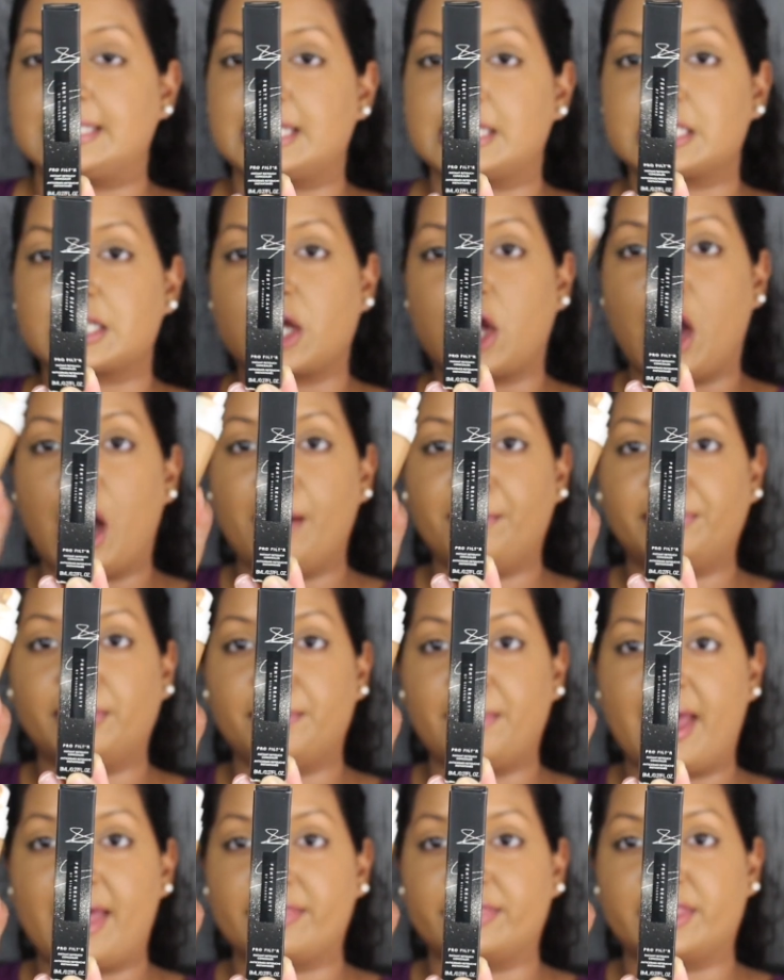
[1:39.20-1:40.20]
it does
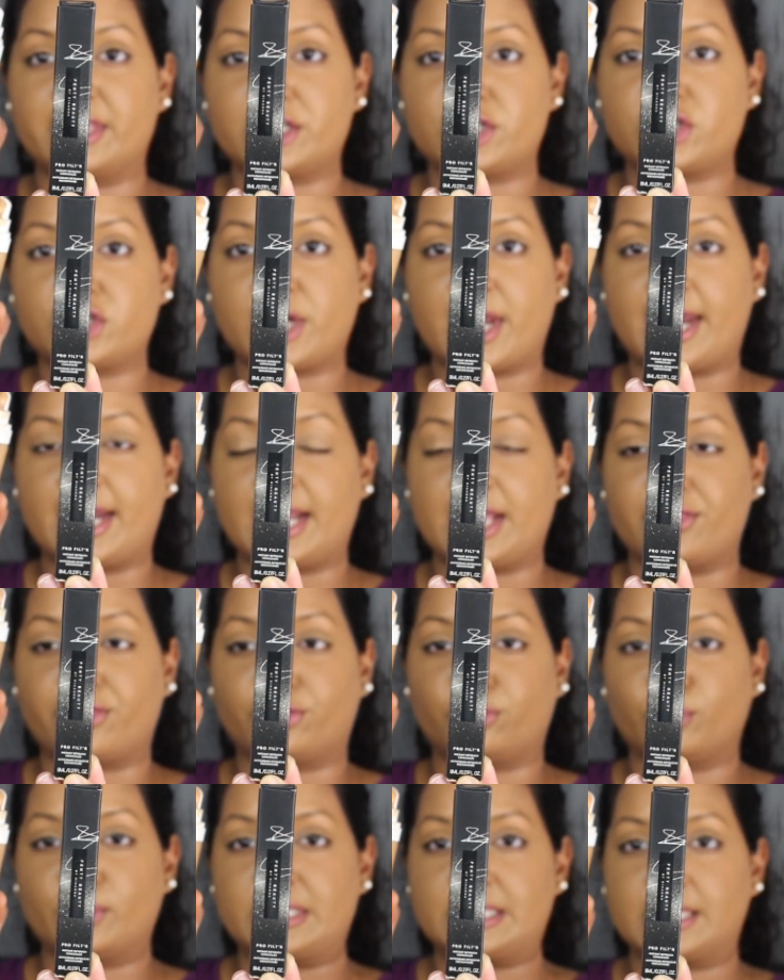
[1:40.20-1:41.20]
complement this shade in
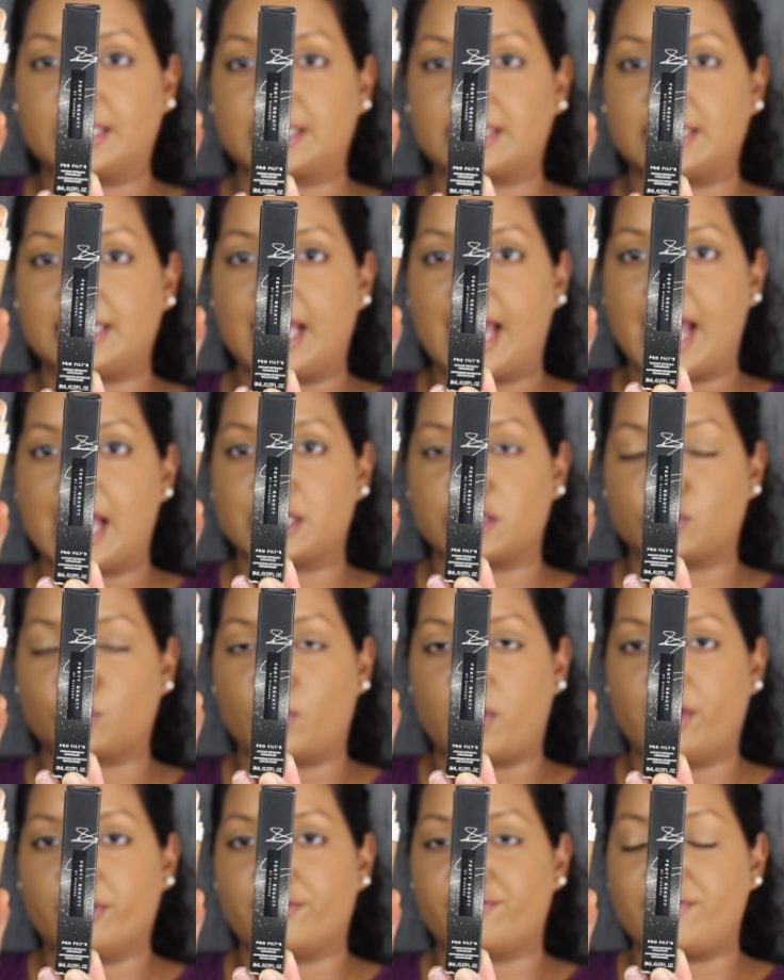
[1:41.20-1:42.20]
three sixty as
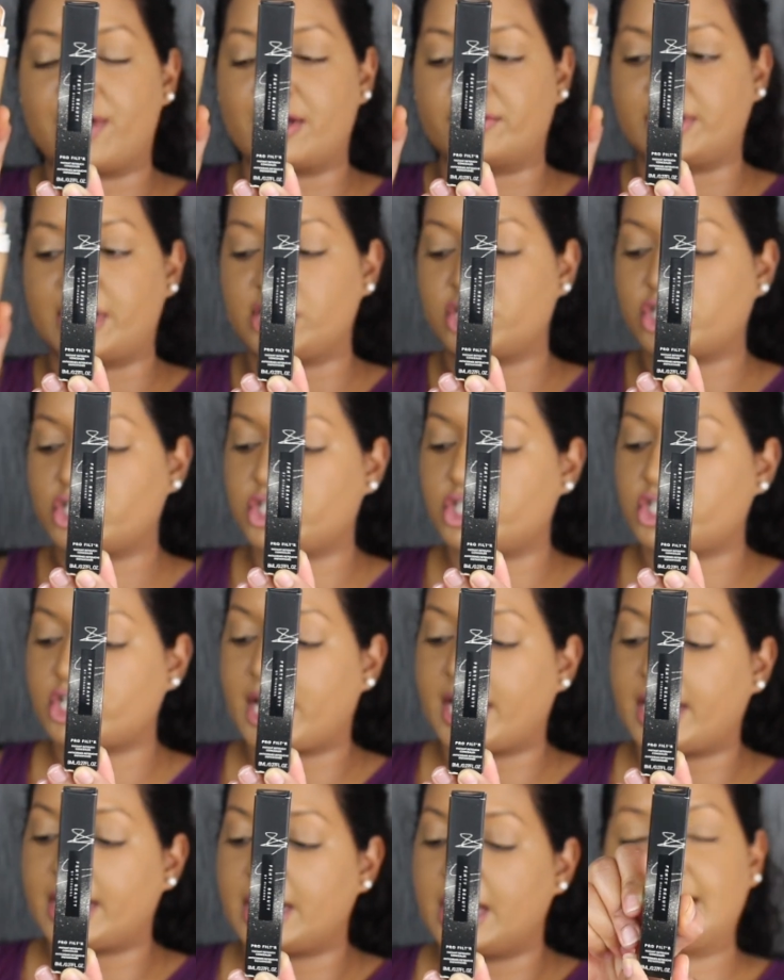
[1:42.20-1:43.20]
well, the foundation
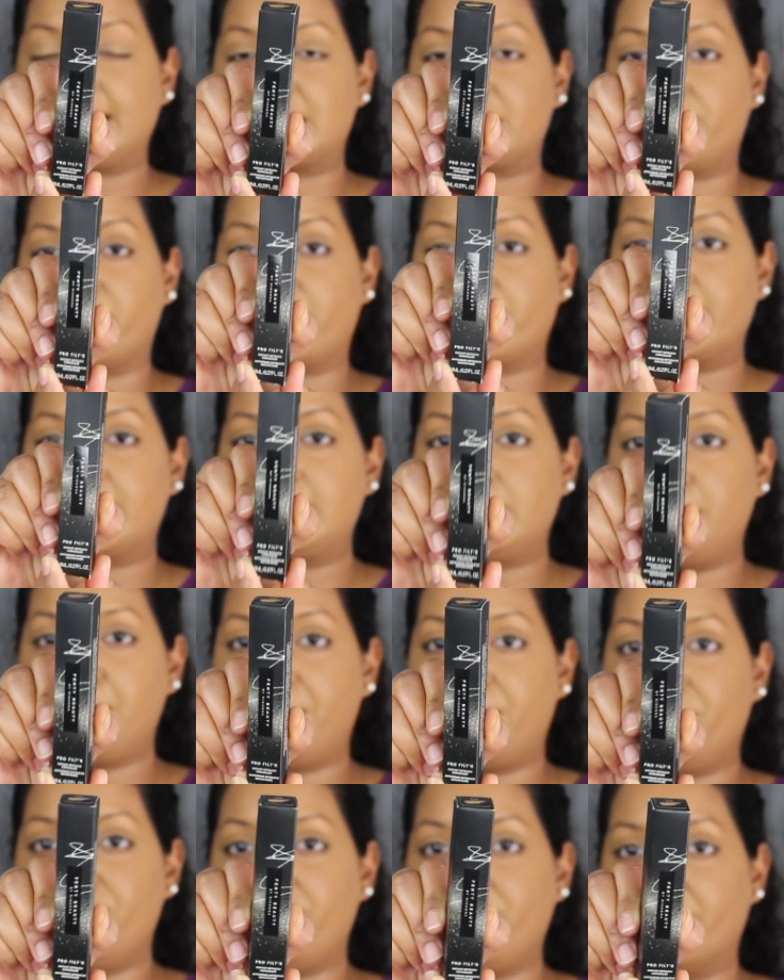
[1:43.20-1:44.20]
shade. It's very
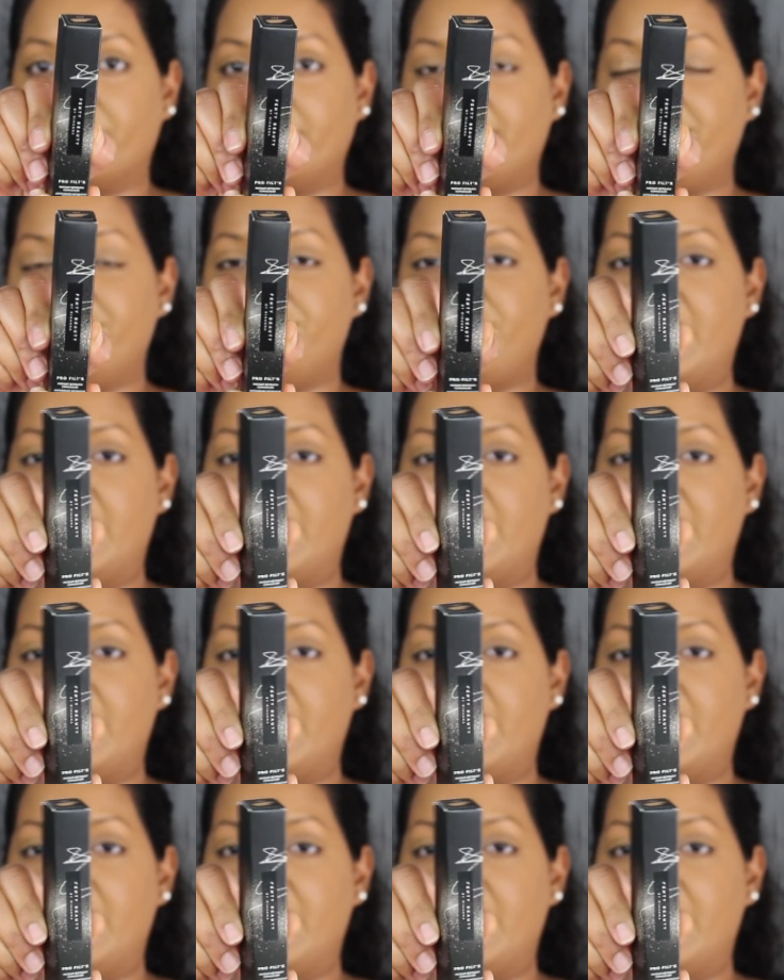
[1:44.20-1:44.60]
simple, very